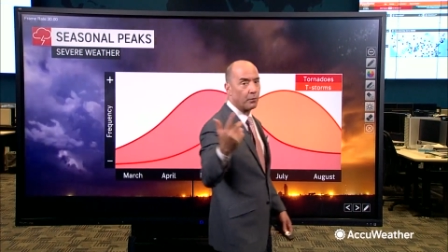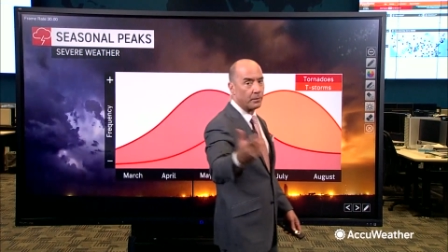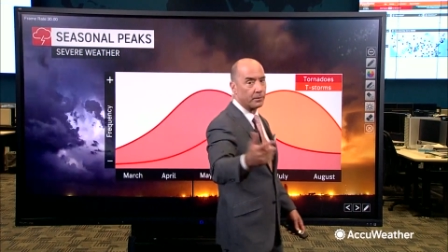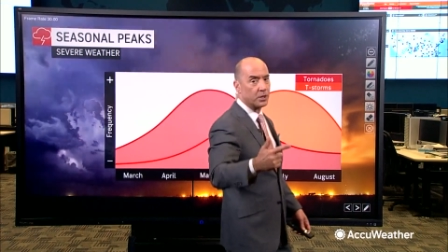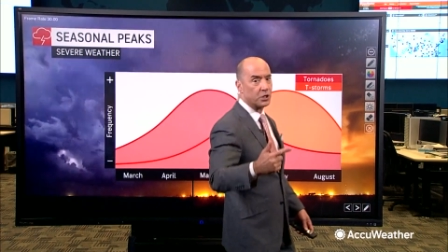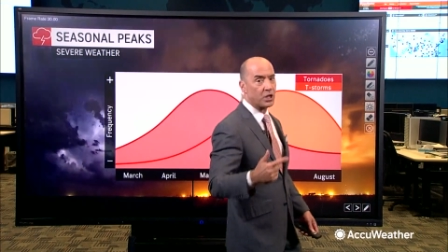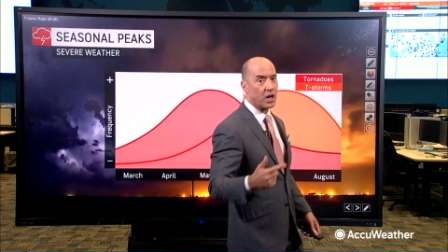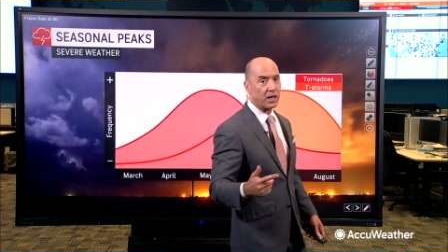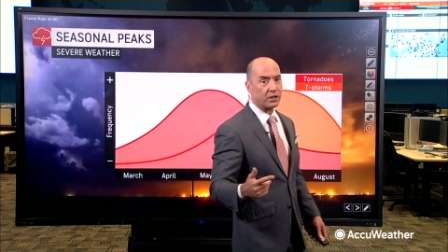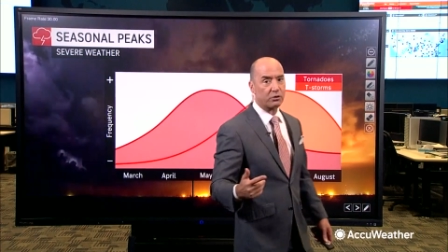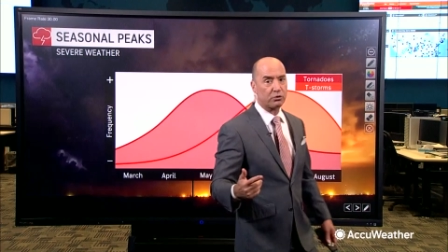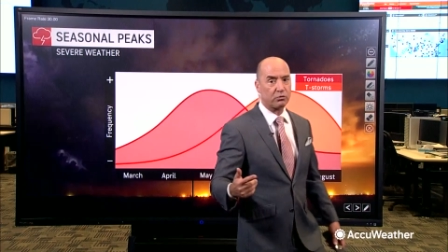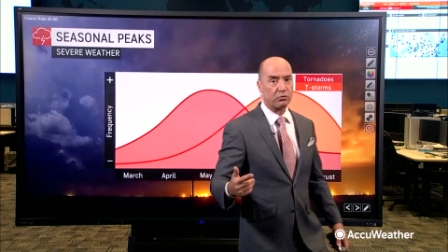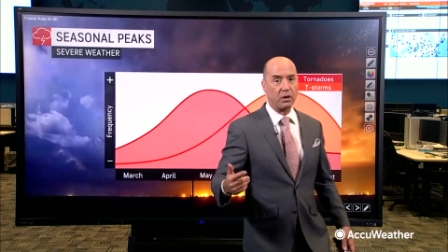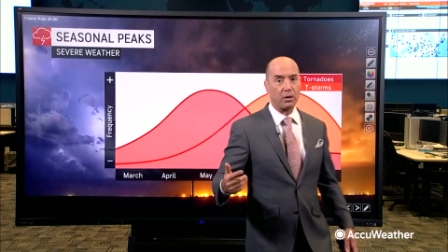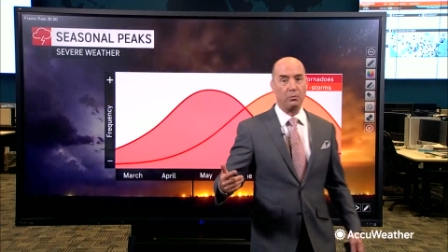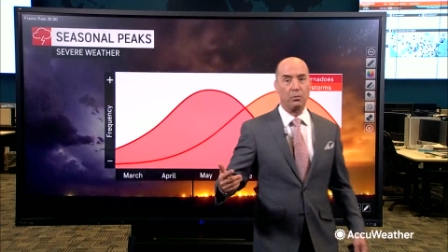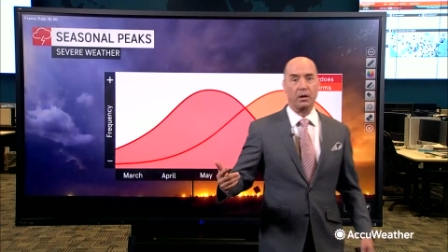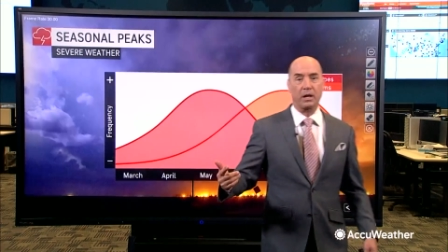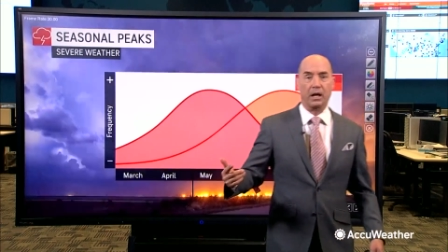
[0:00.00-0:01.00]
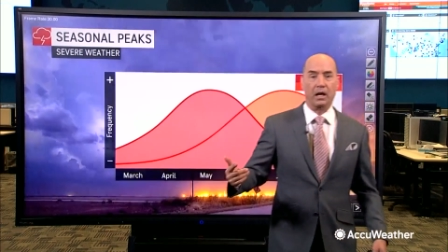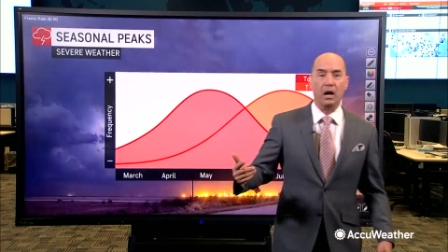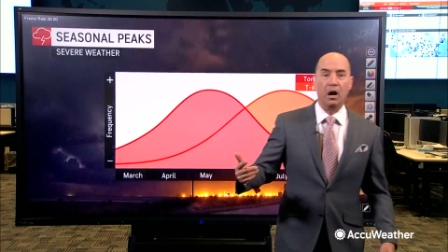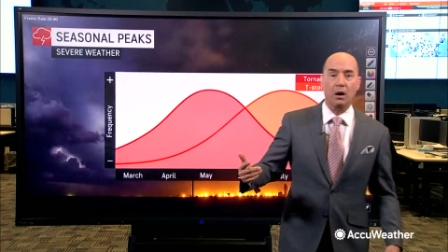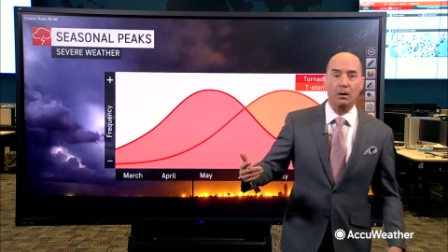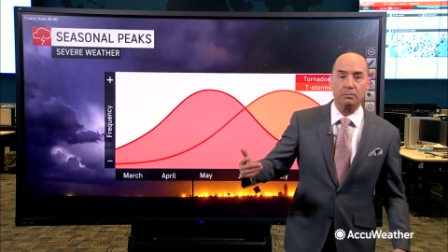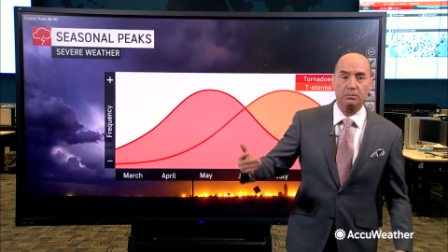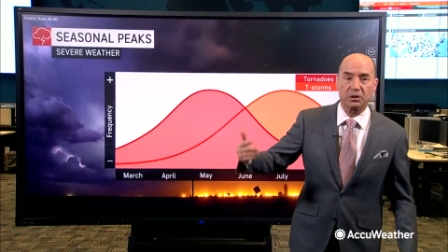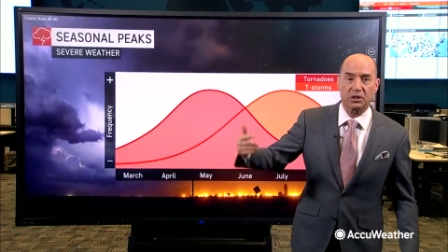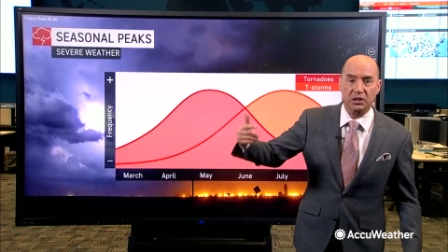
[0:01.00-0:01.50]
From the jet stream when it
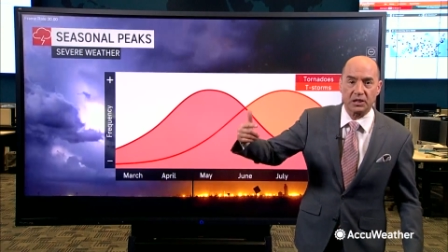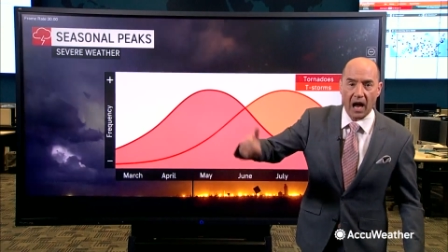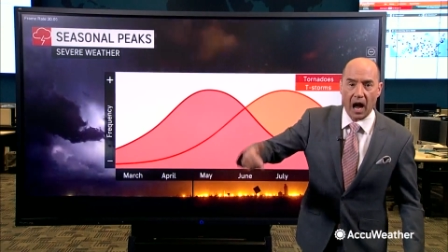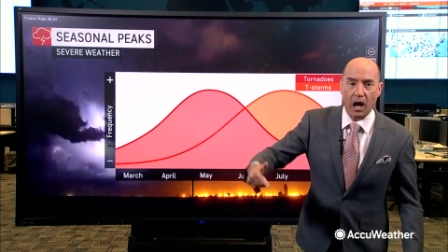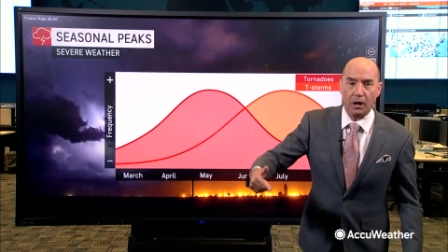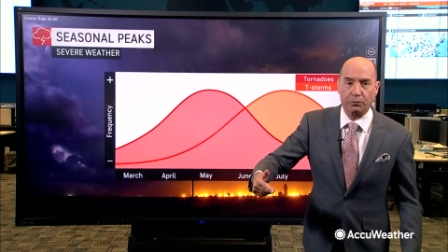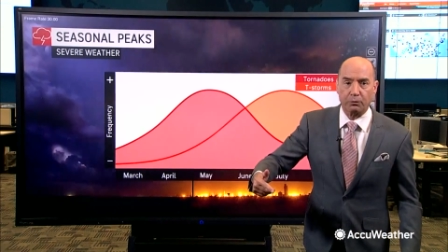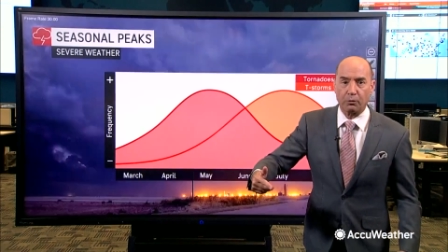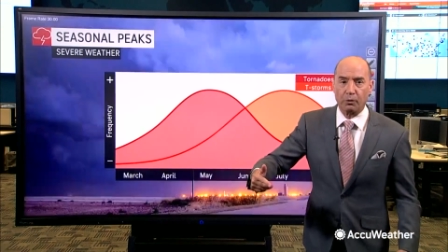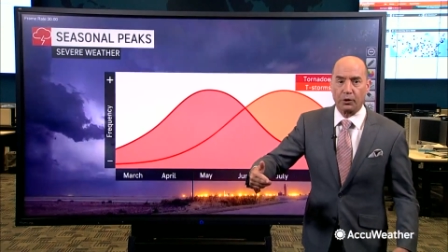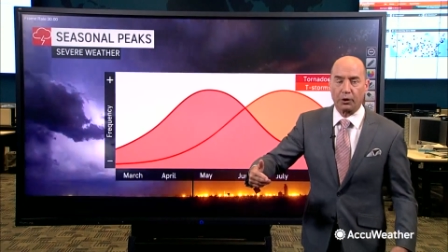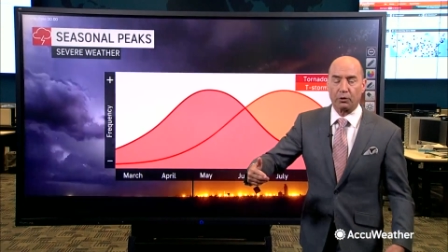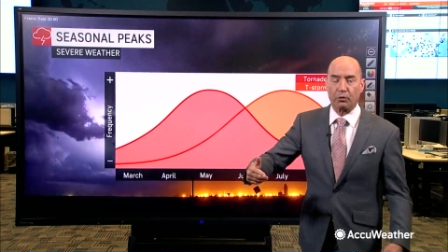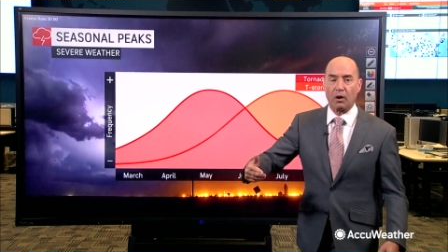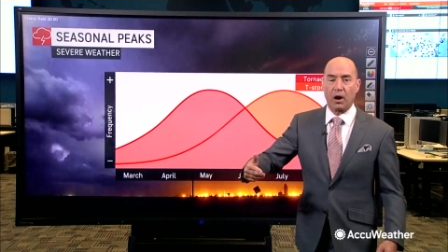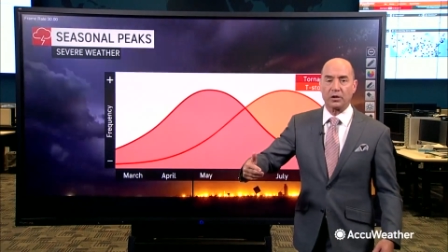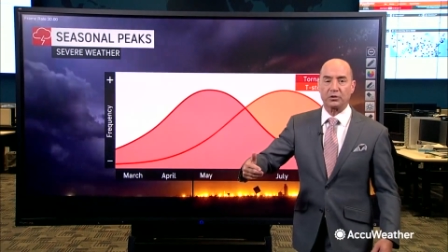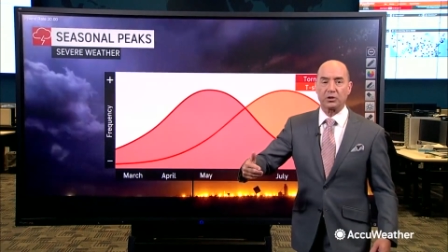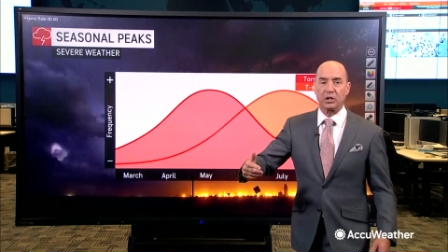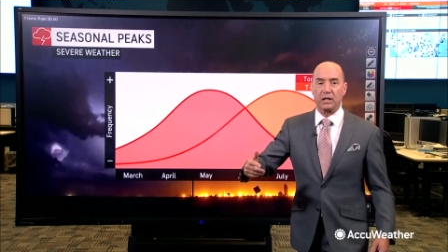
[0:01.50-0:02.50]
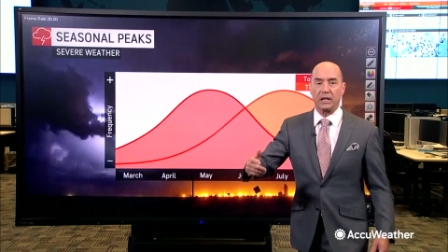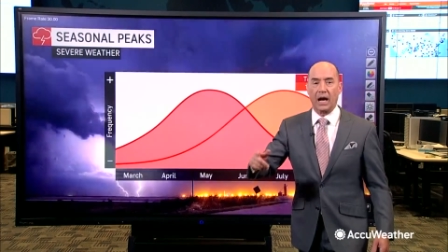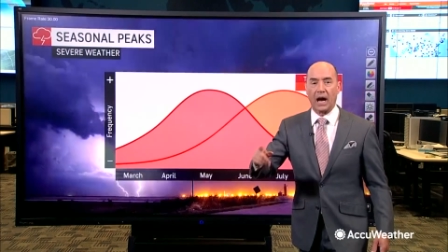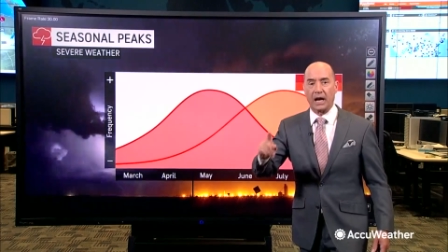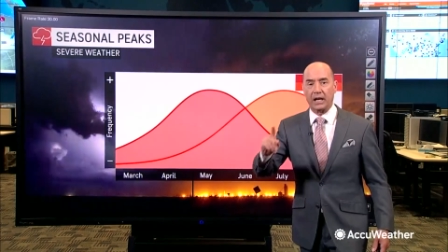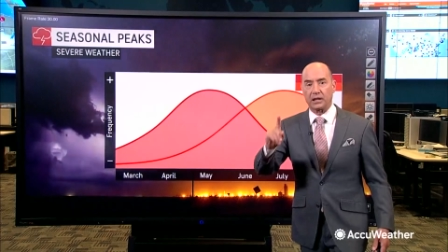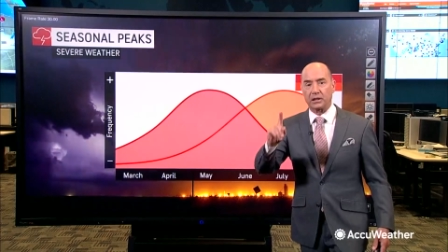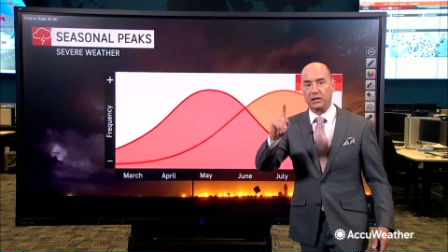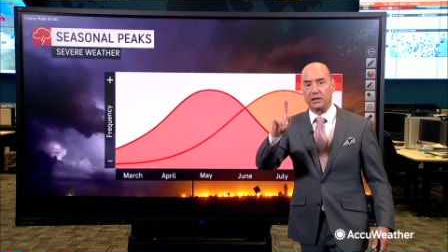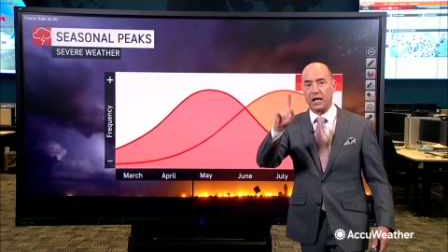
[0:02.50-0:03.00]
comes southward across the
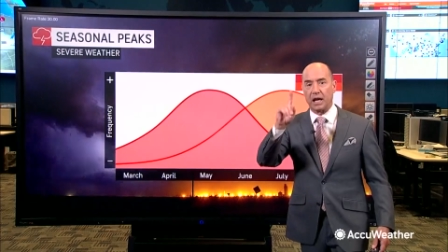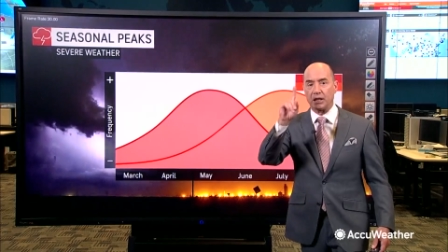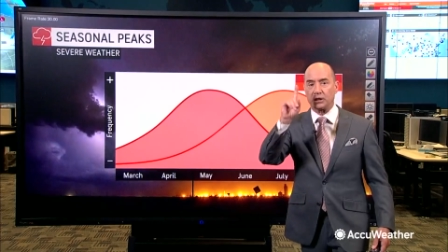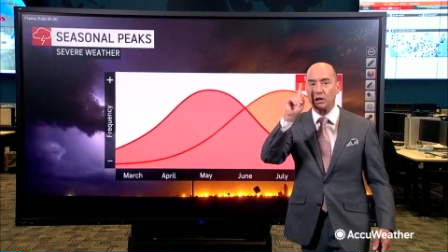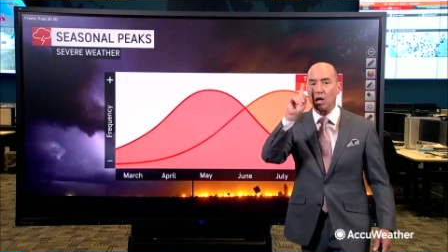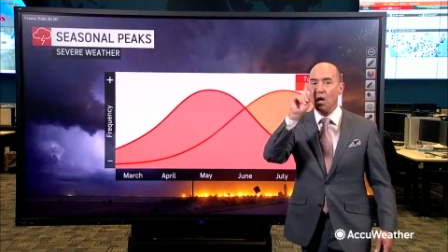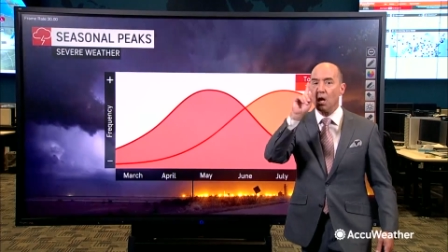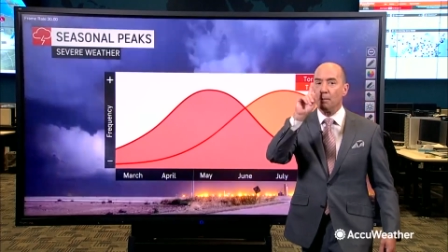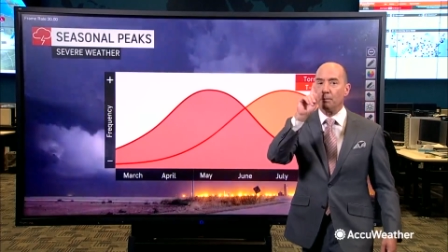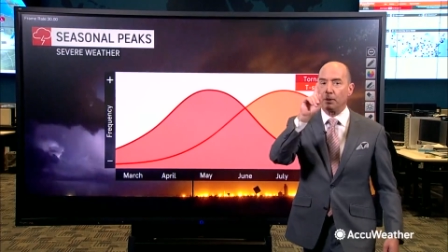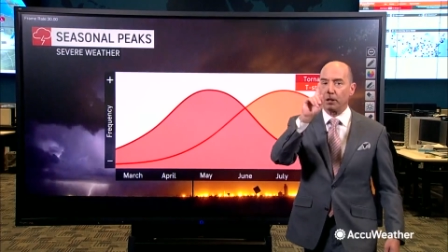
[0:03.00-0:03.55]
United States.